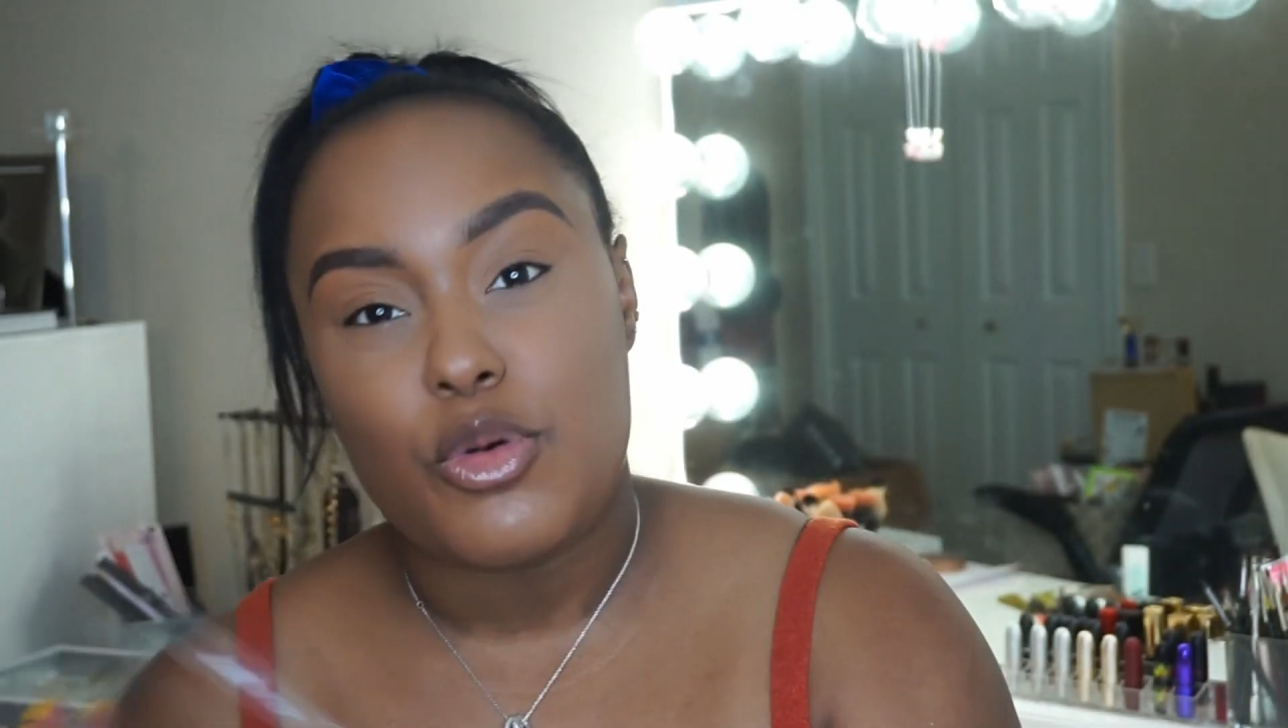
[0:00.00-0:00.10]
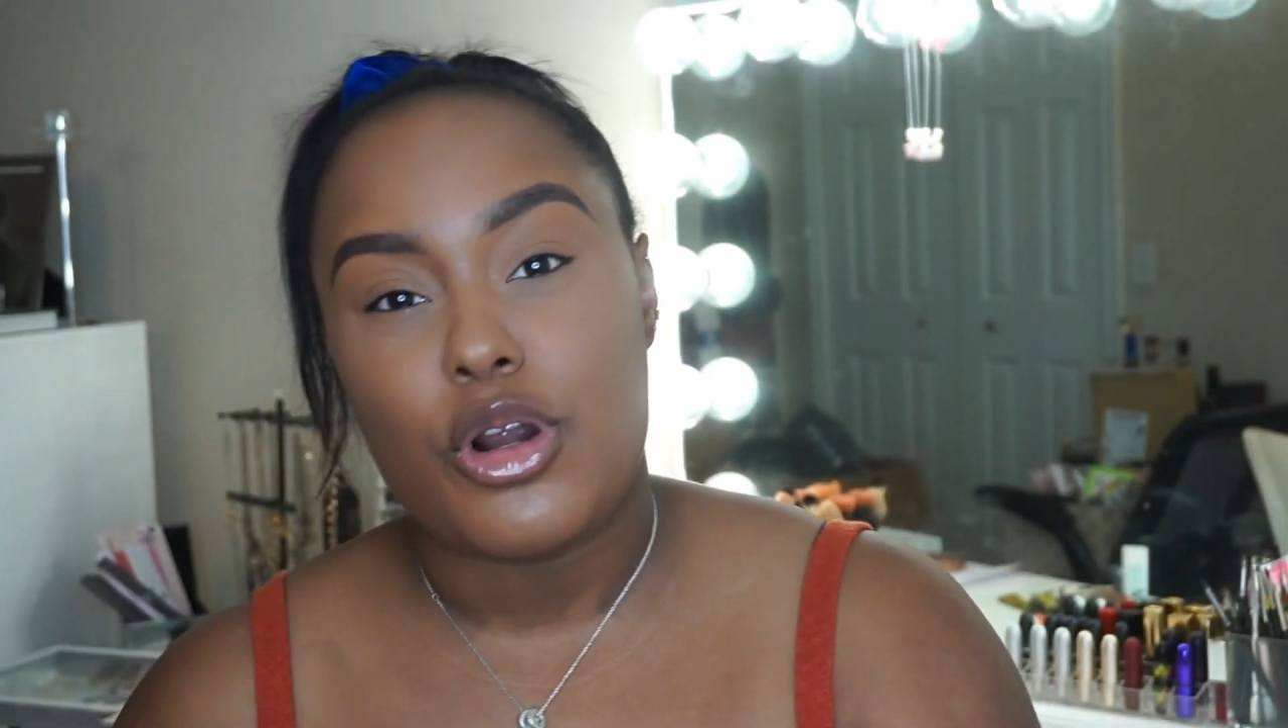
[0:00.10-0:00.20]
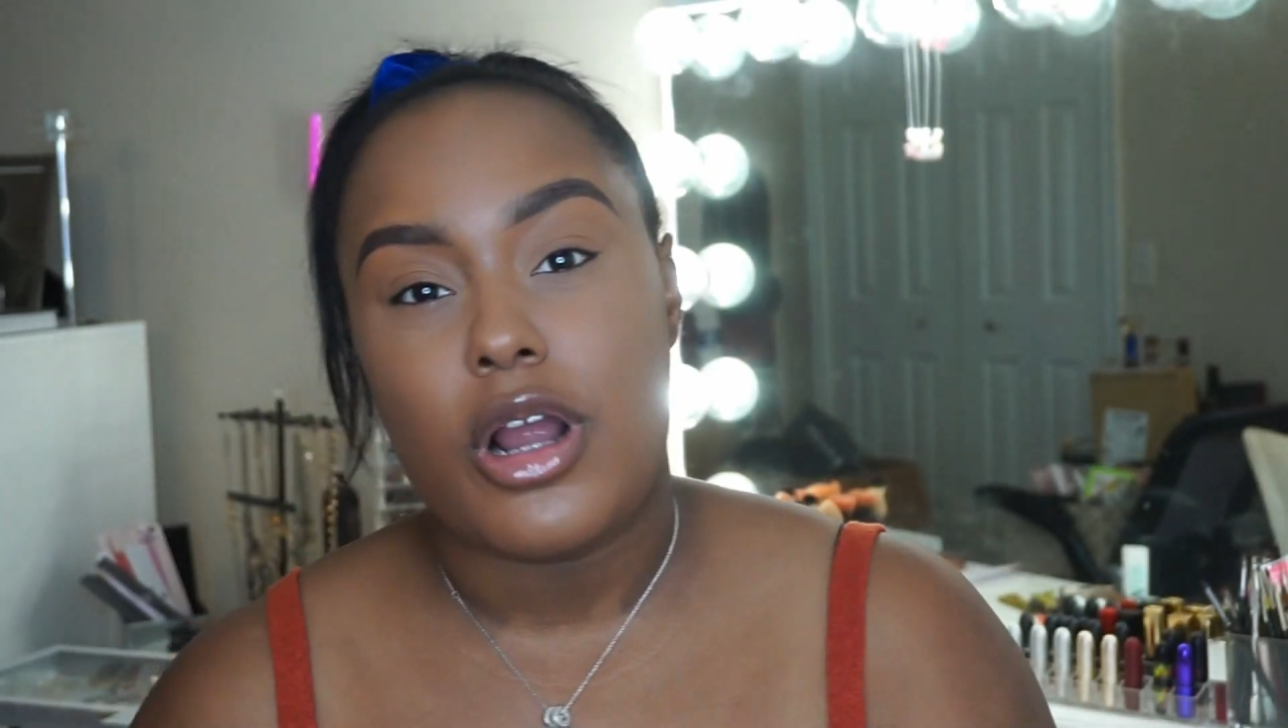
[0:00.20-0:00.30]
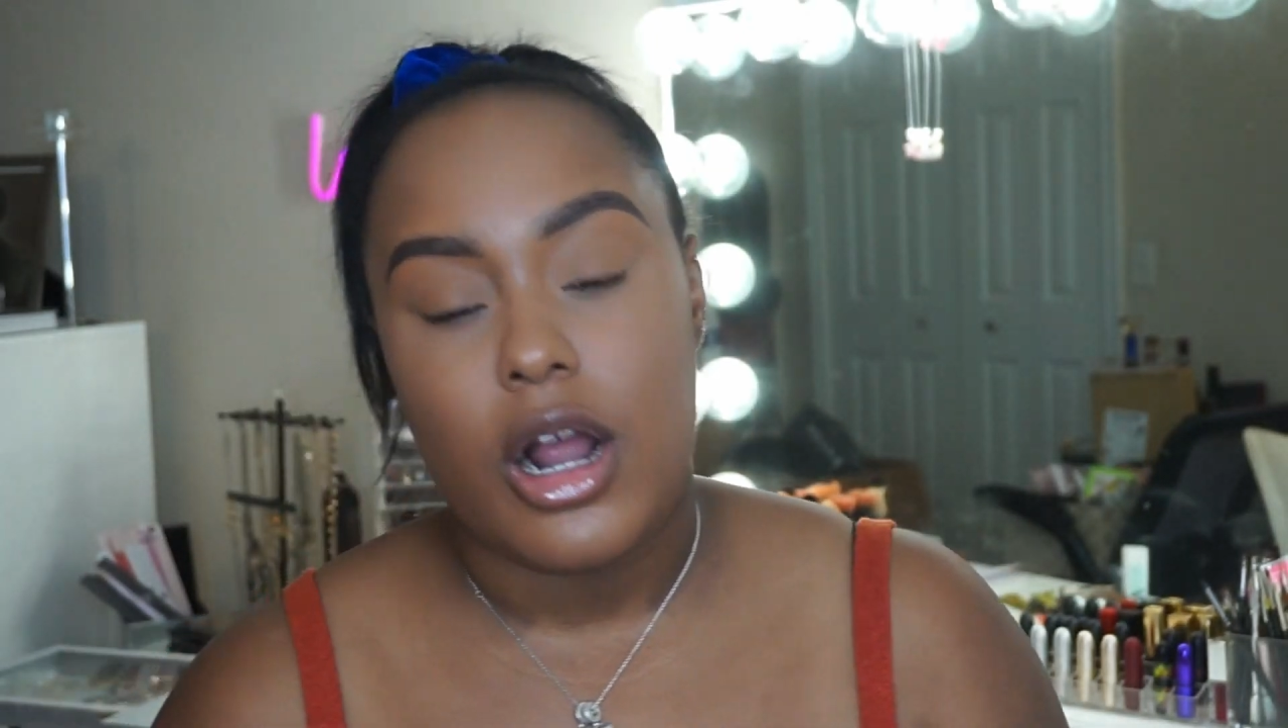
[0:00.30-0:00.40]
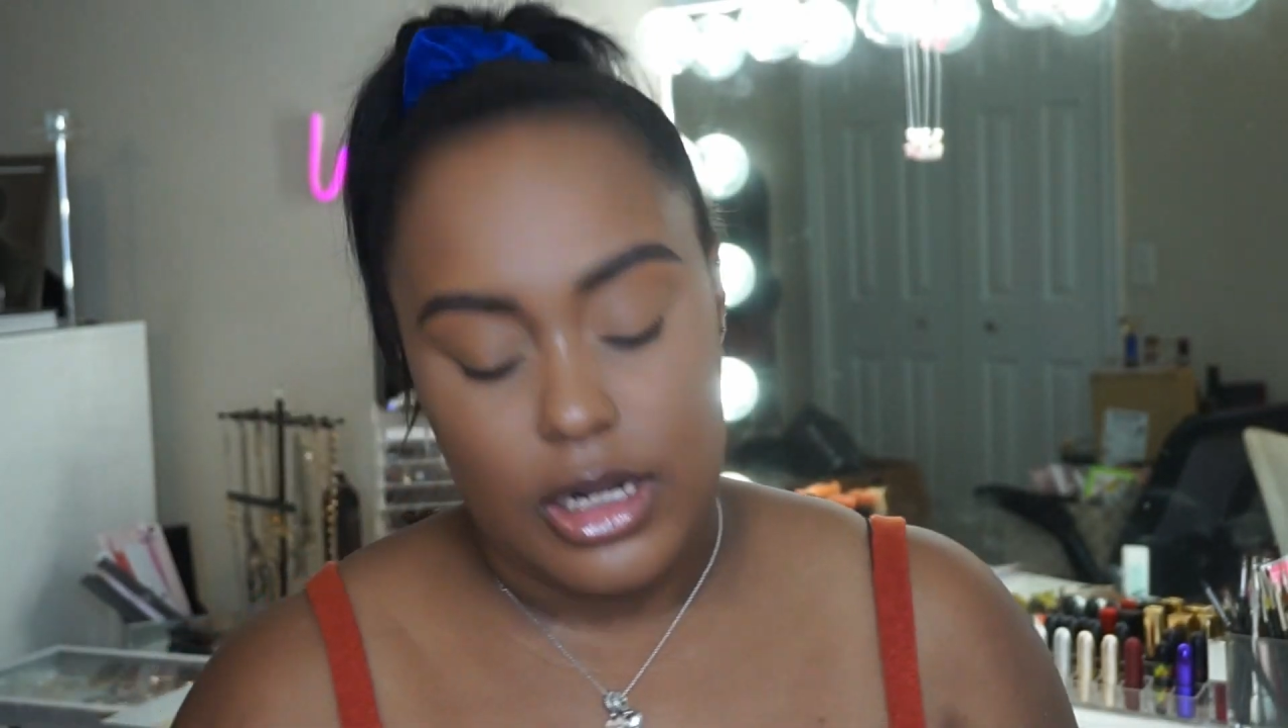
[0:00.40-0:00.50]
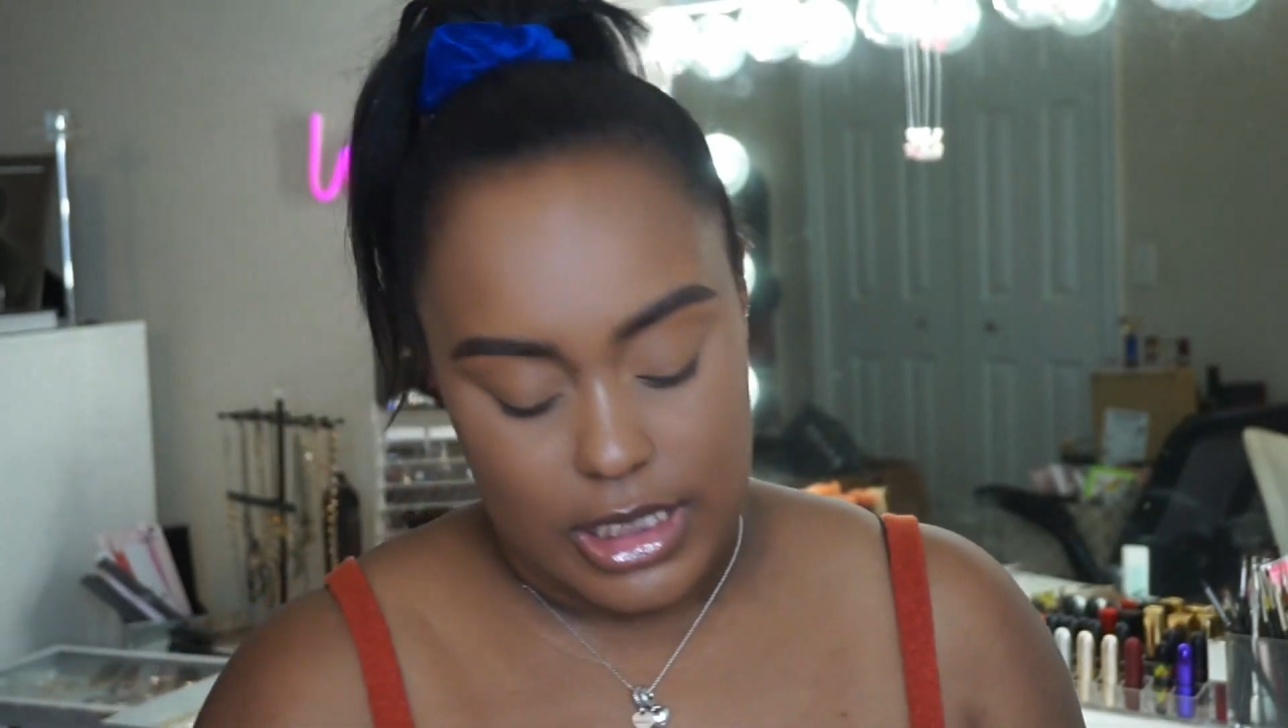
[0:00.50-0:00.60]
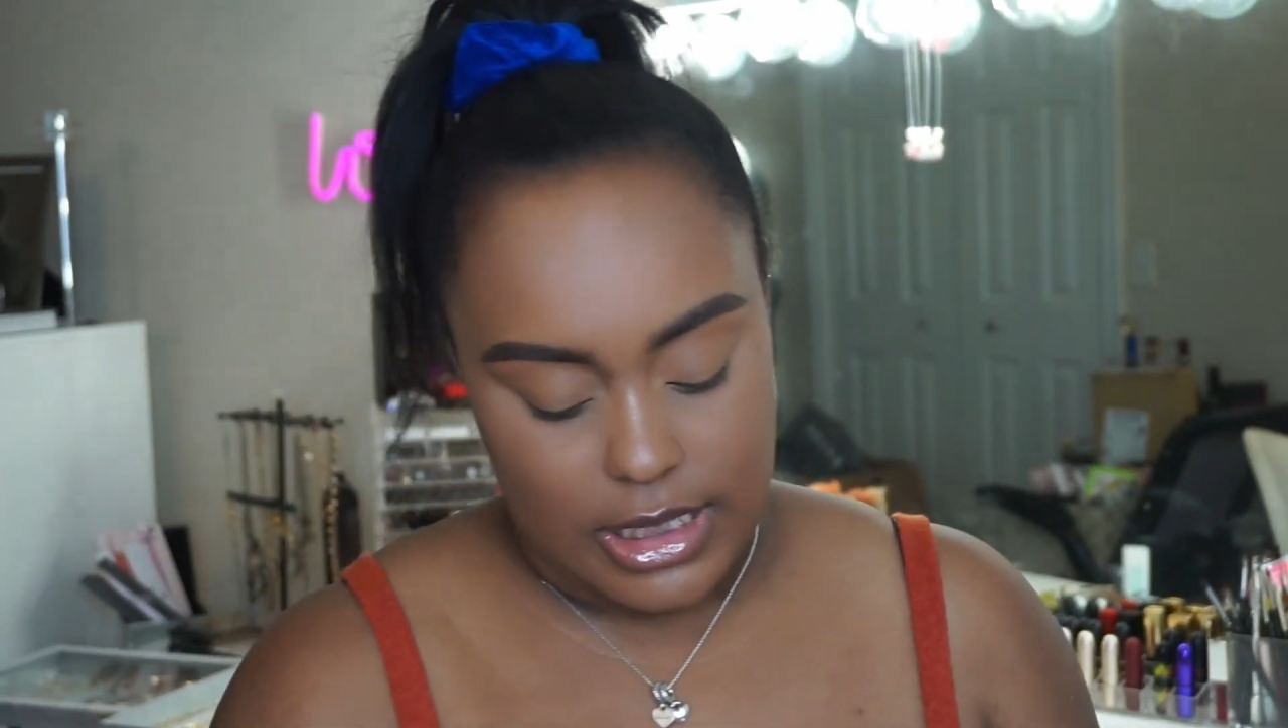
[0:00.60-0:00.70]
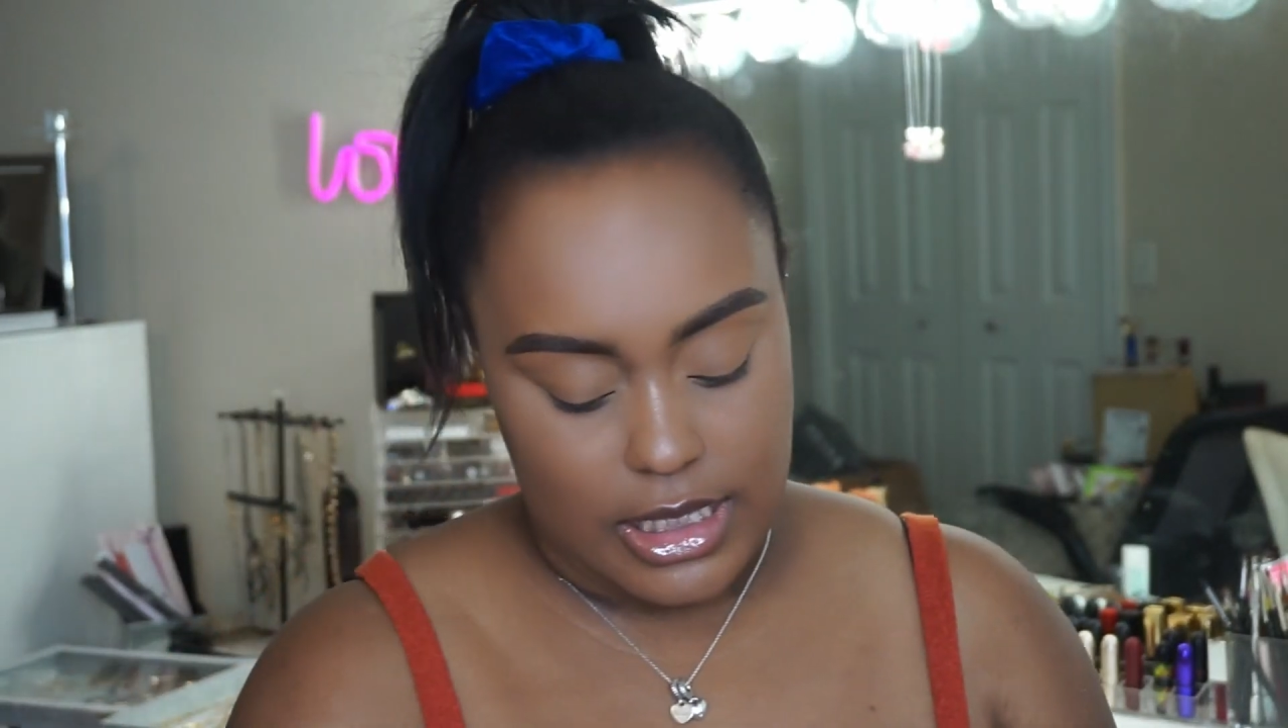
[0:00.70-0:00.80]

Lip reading: more on